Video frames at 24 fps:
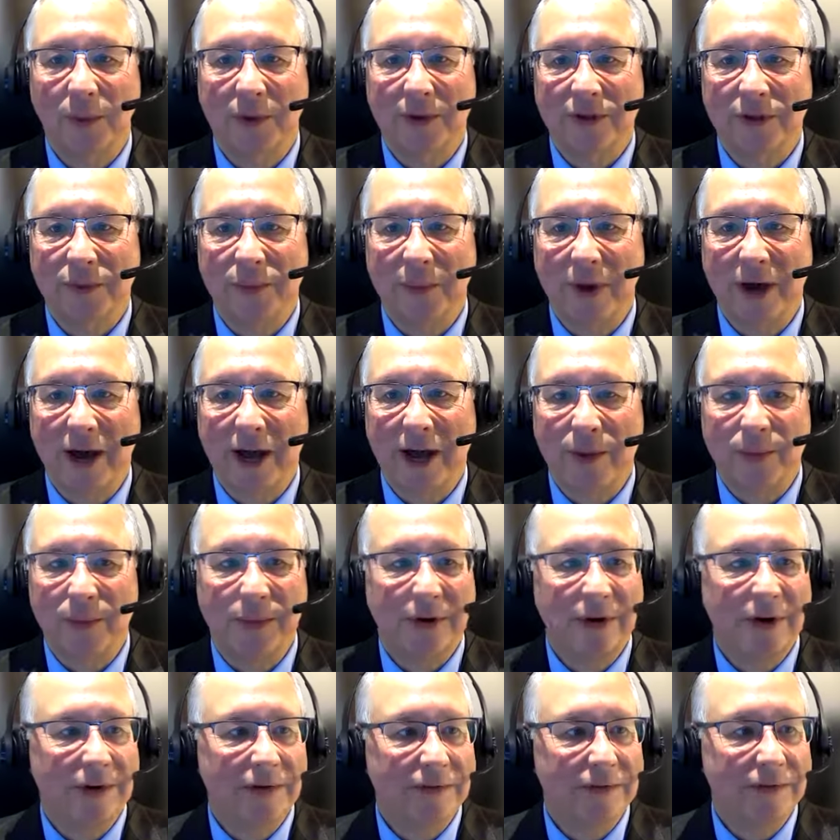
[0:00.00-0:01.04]
at the bottom
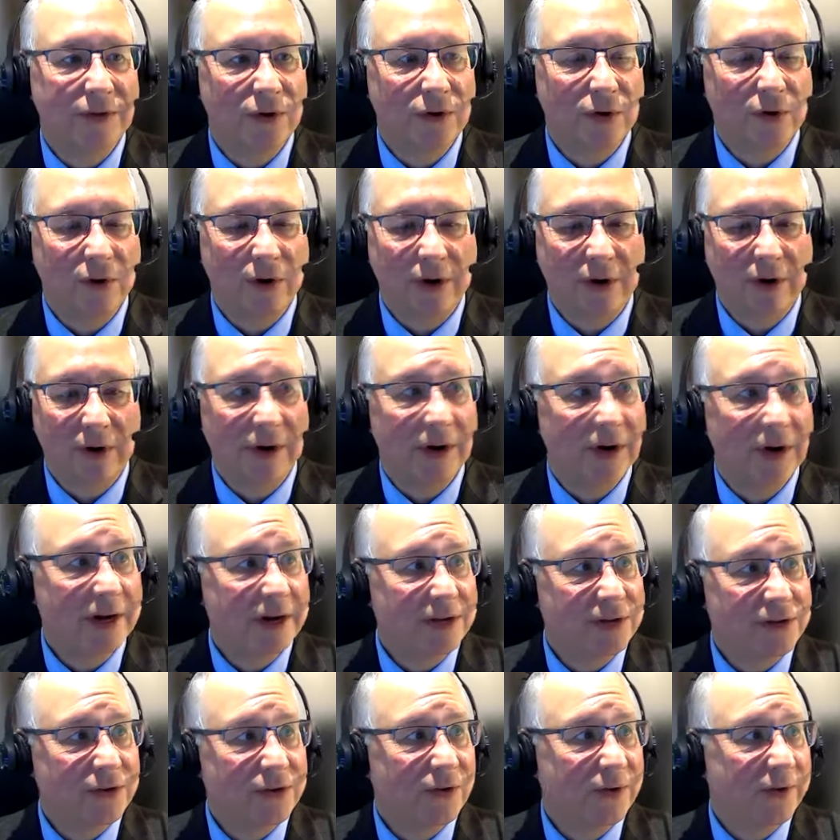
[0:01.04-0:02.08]
of your
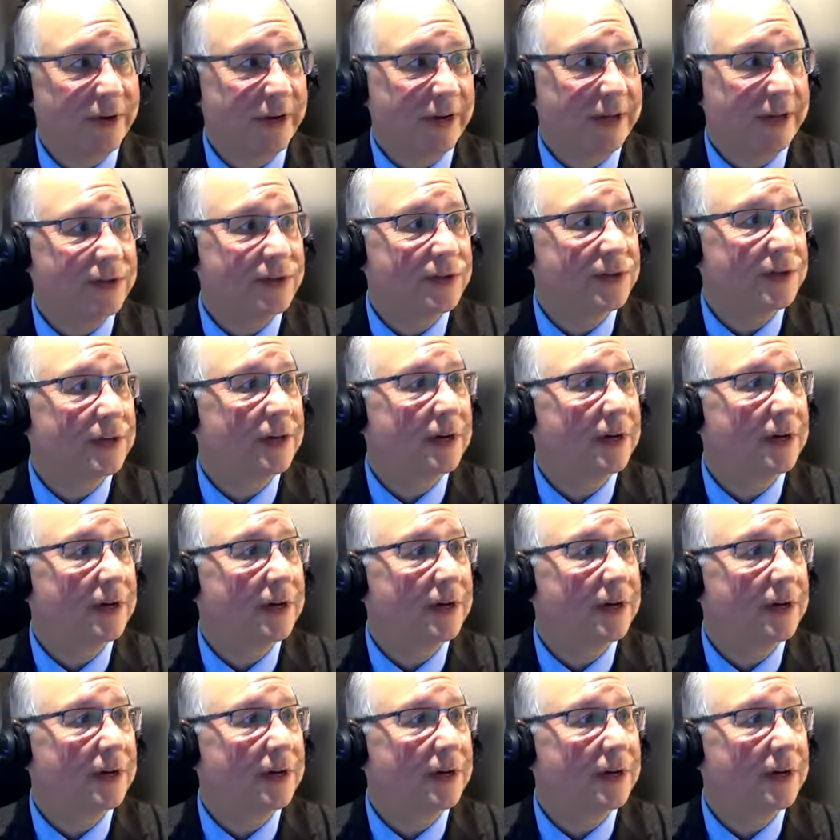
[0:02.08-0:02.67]
screens.